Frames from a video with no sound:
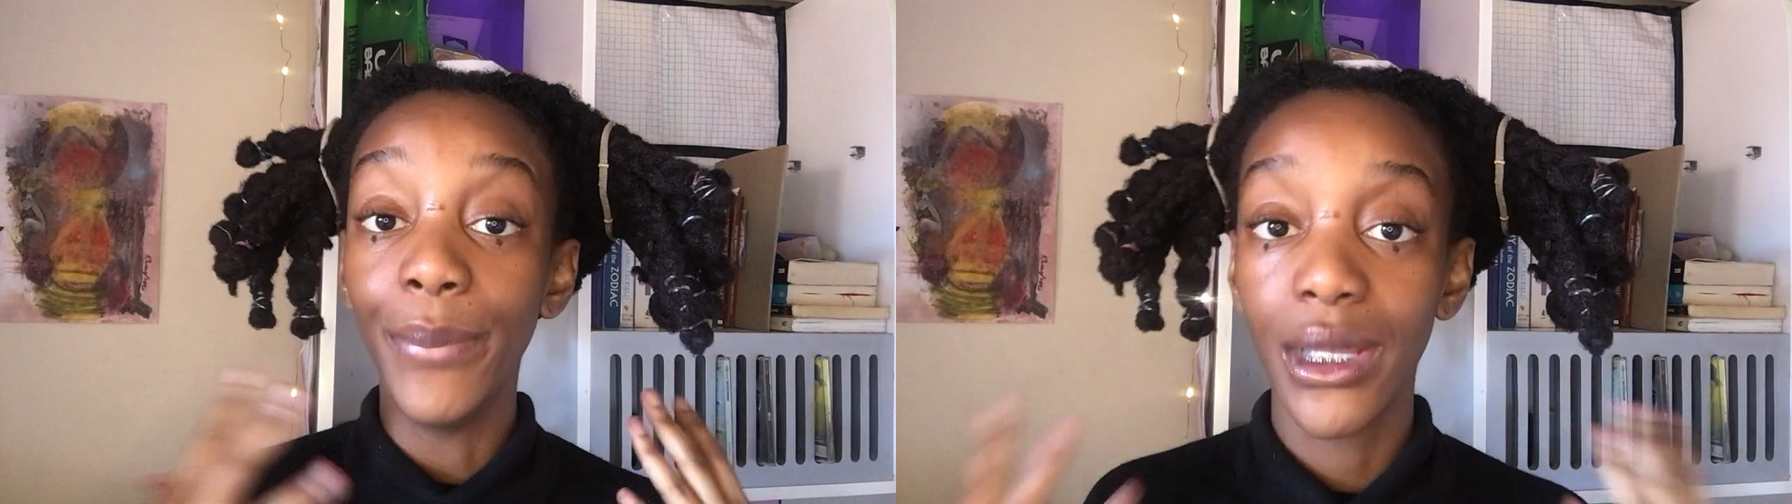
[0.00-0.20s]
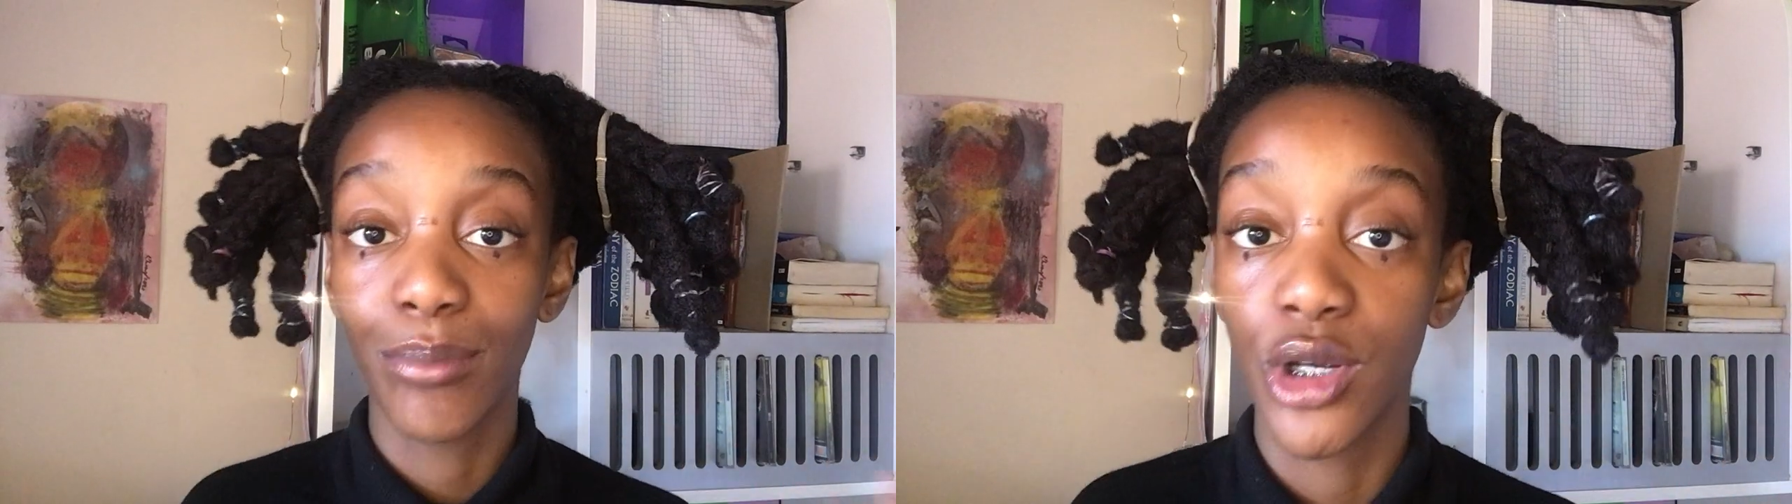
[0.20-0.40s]

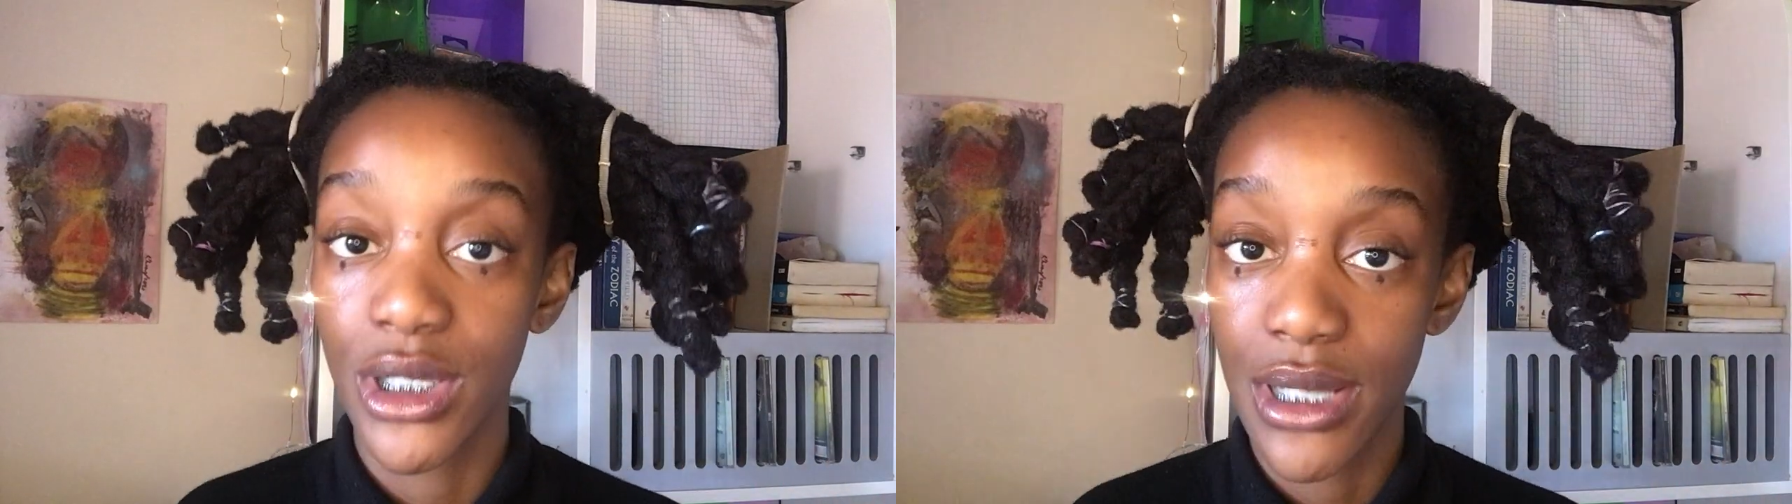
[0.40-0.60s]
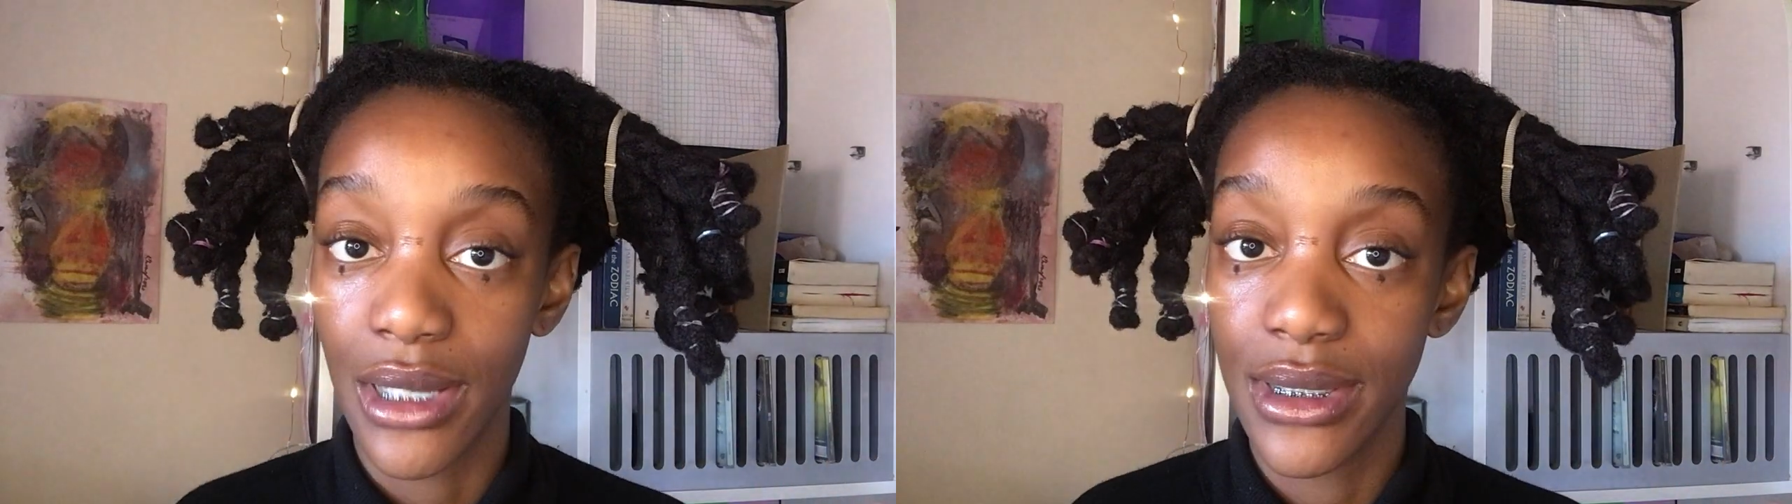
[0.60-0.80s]
big
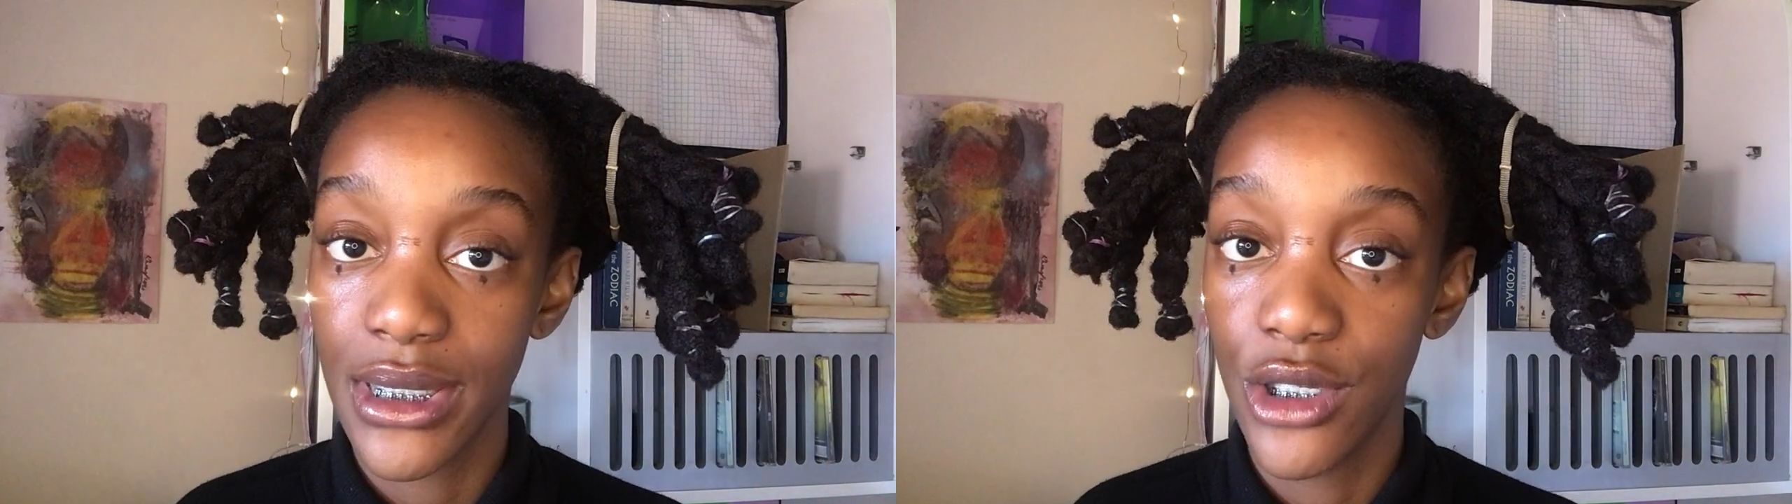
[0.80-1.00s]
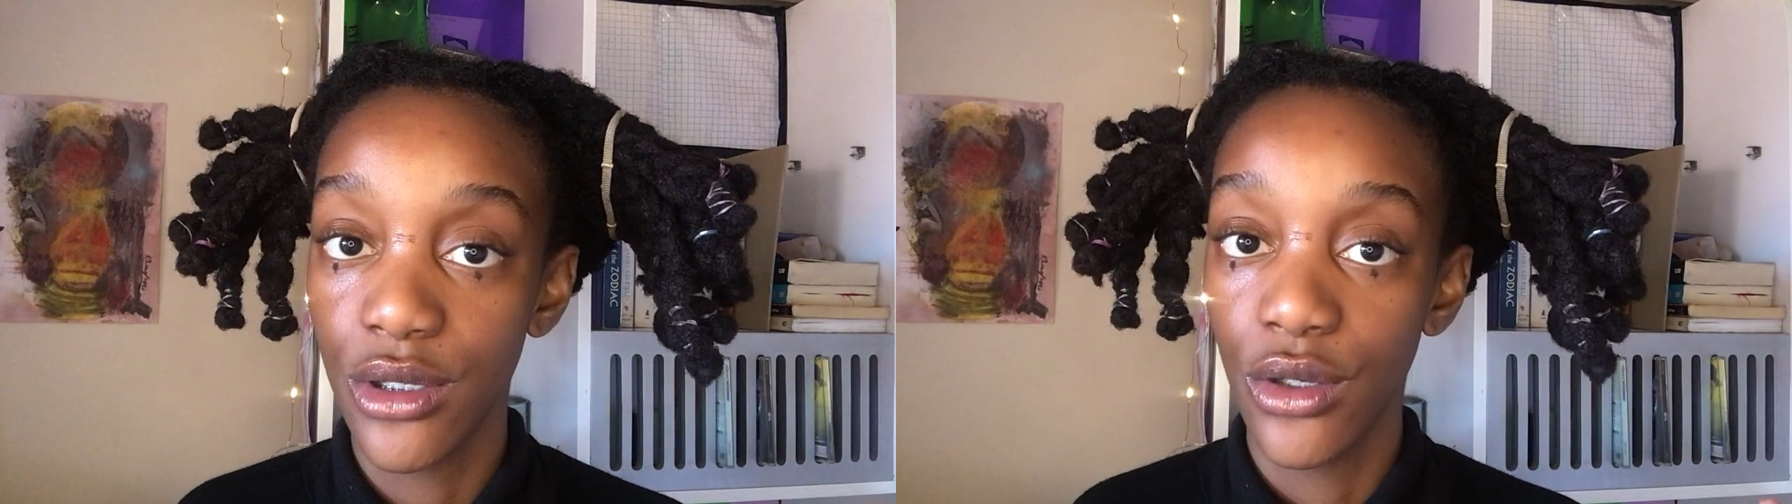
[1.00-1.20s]

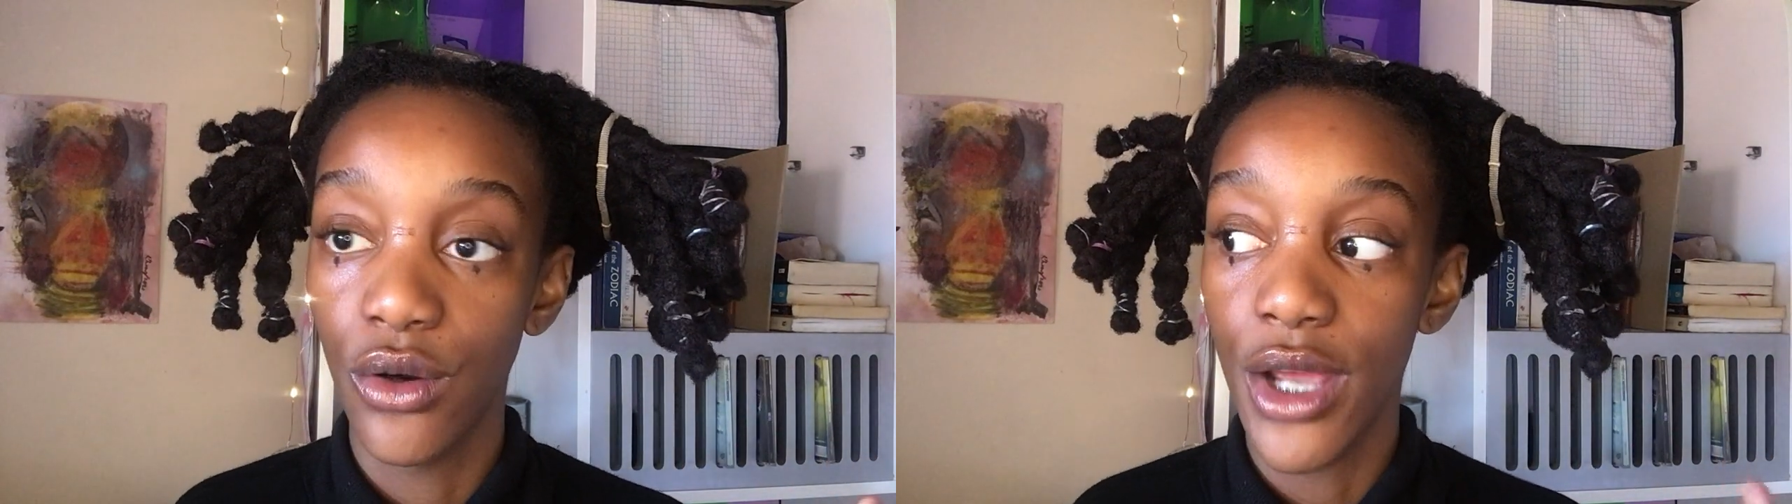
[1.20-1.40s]
personality, you know,